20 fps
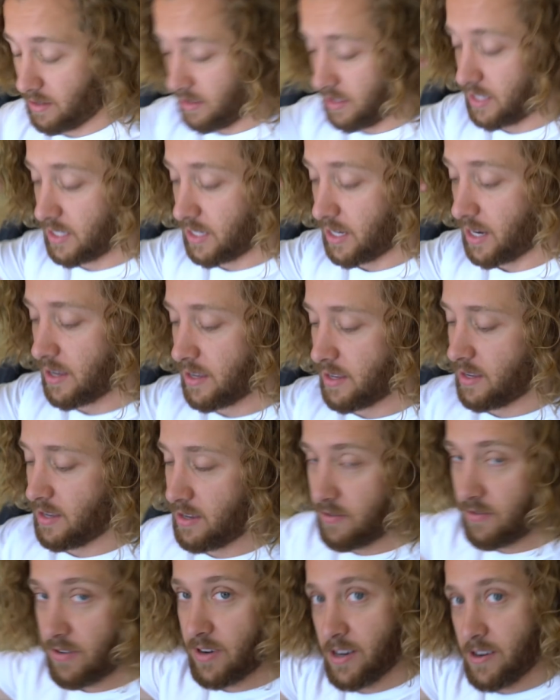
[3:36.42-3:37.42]
this guy
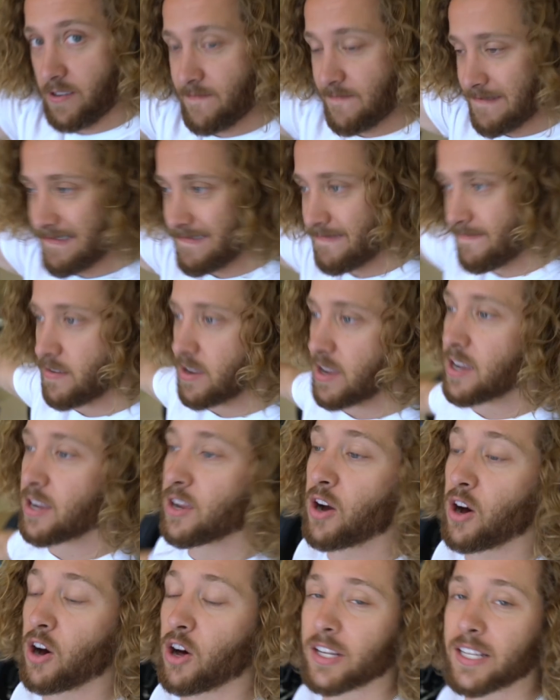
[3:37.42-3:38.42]
right here,
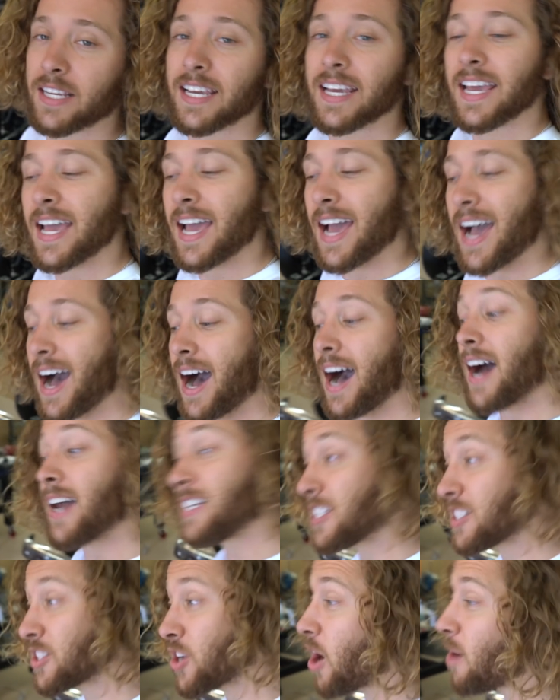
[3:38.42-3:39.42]
called,
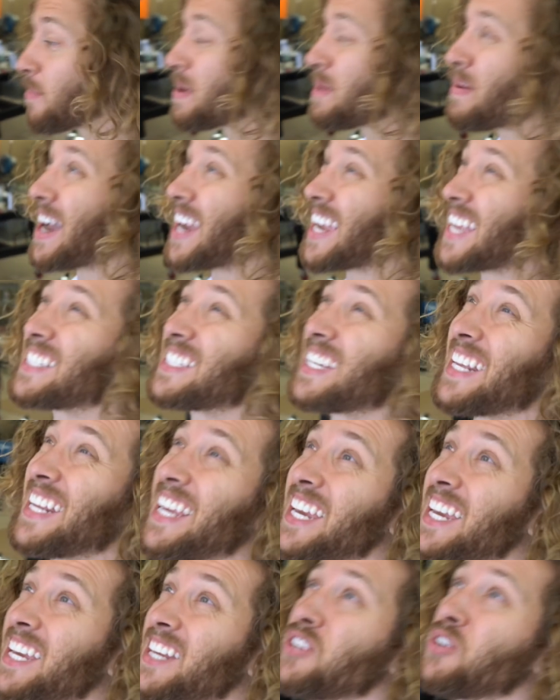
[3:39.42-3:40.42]
just called me back and said
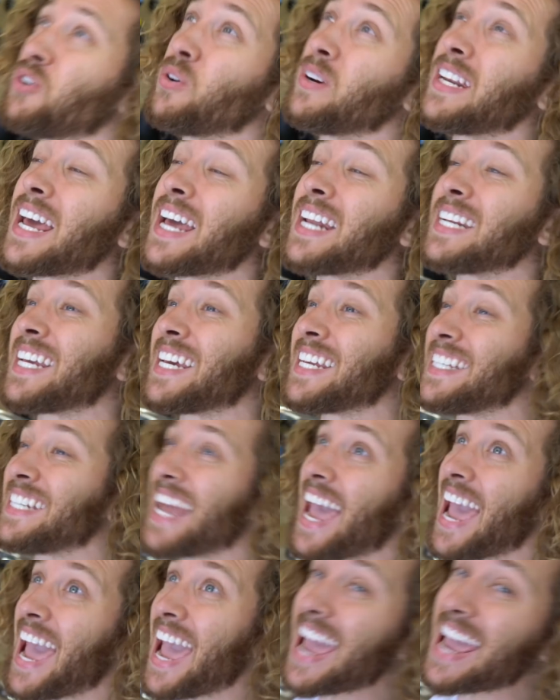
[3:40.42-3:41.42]
he could do it
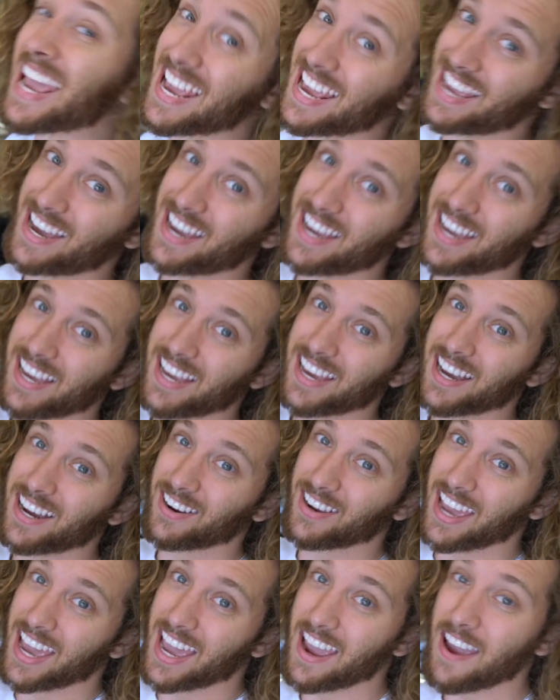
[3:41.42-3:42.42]
today,
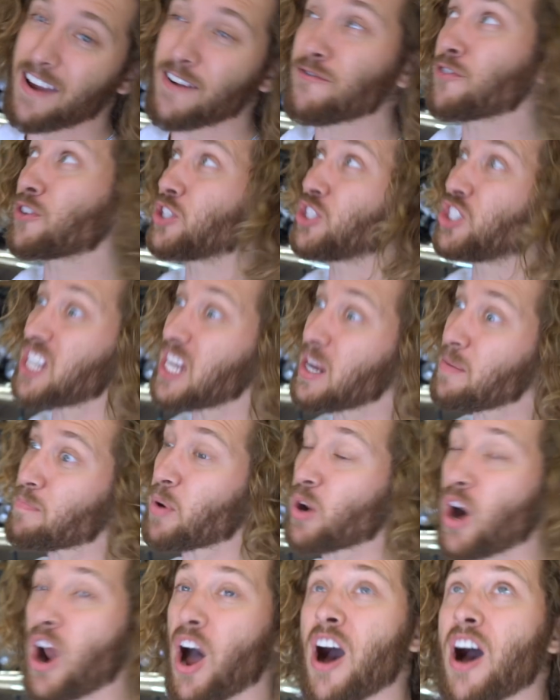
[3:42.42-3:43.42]
okay? For
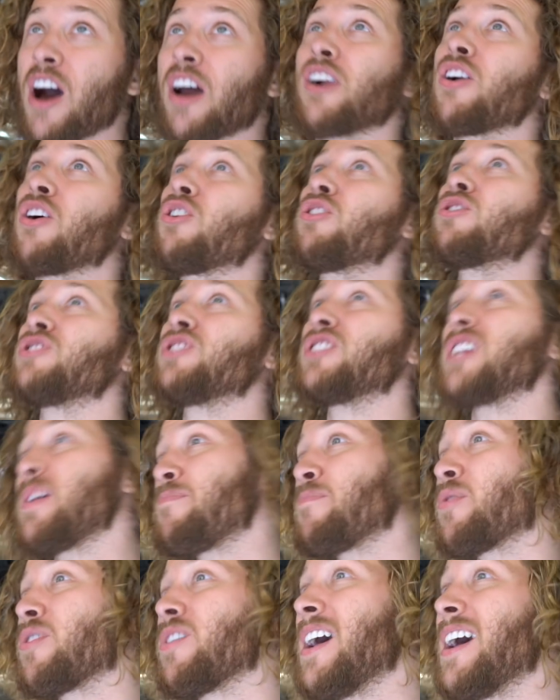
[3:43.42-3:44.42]
cheaper, $100
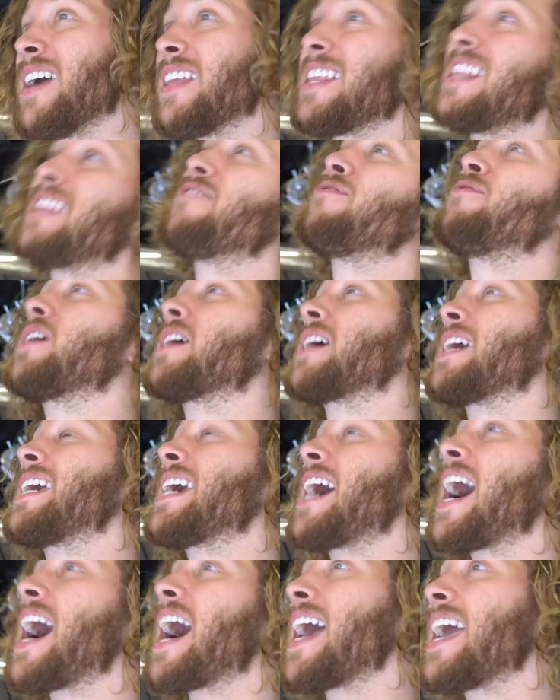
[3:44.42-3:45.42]
cheaper than the fucking
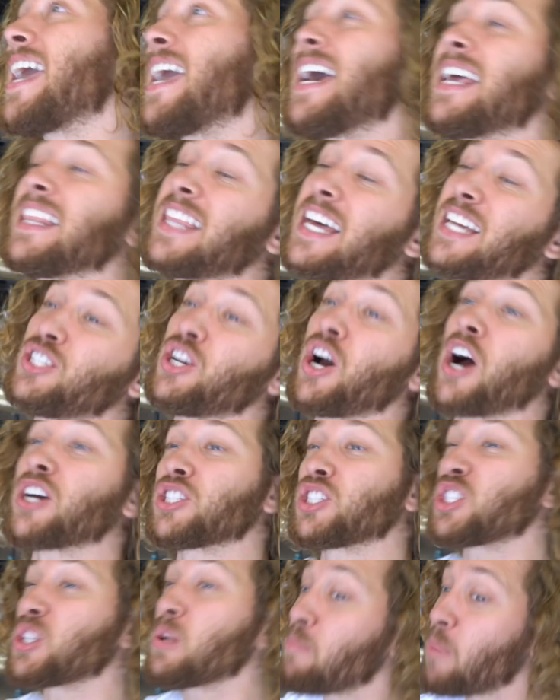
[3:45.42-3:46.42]
guy that
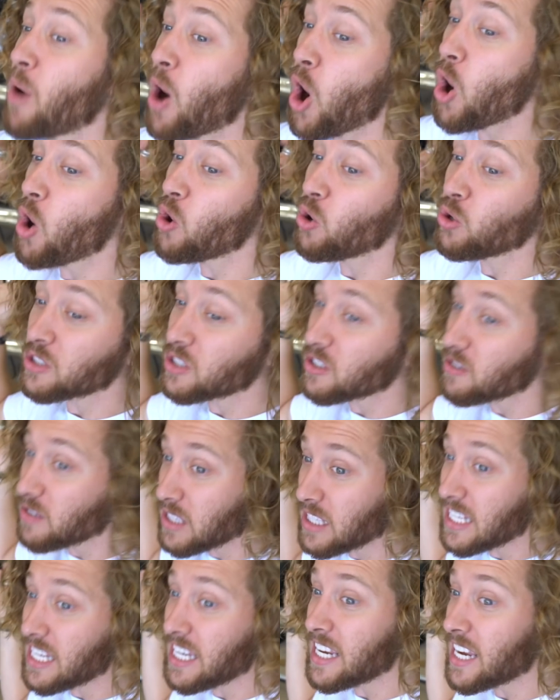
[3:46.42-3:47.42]
Josh
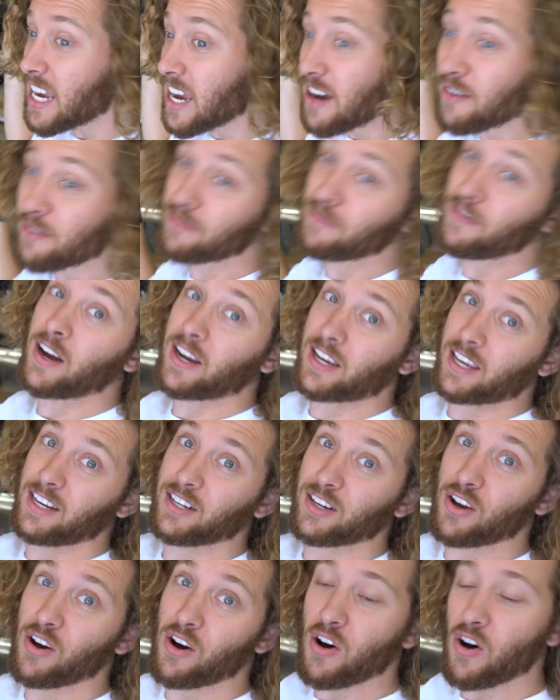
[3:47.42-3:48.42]
supposedly
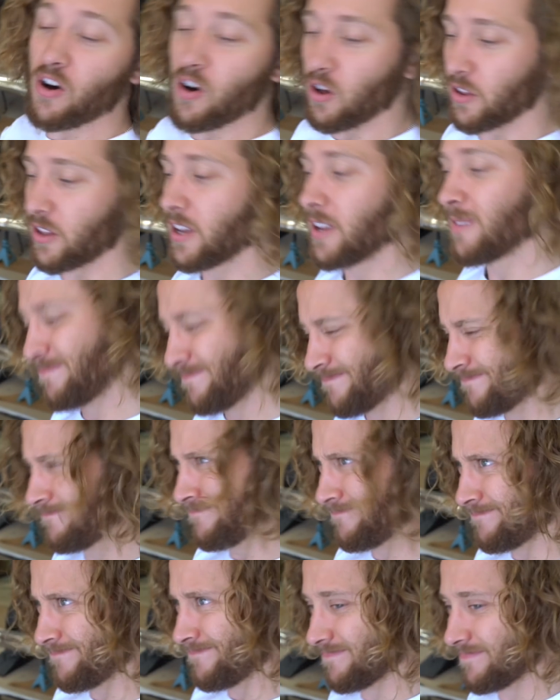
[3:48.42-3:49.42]
fucking called.
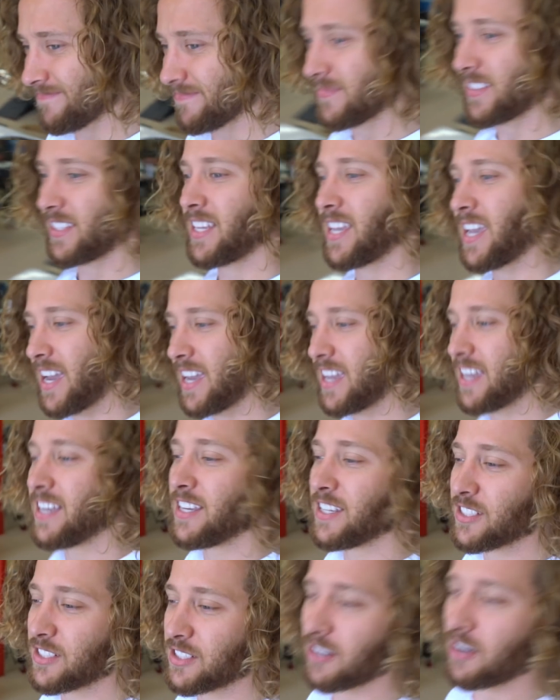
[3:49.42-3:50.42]
Okay,
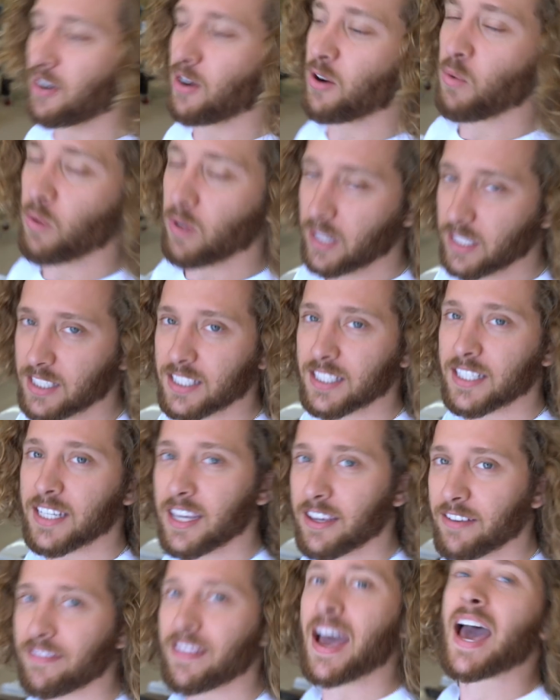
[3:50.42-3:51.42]
so let's
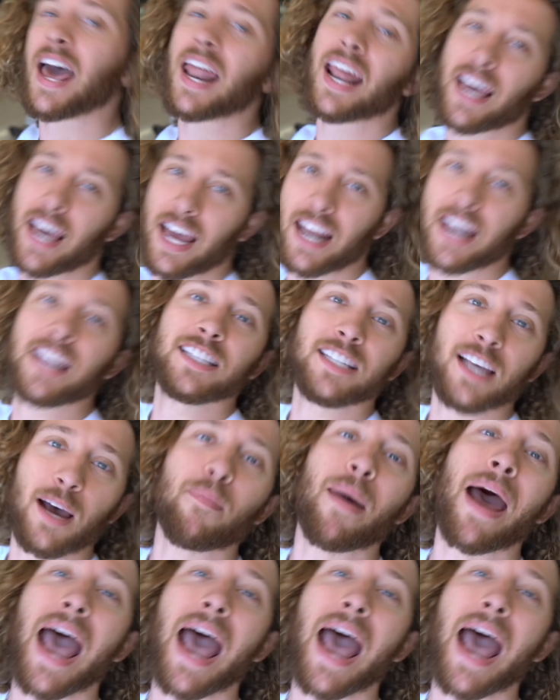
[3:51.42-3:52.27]
see if that ends up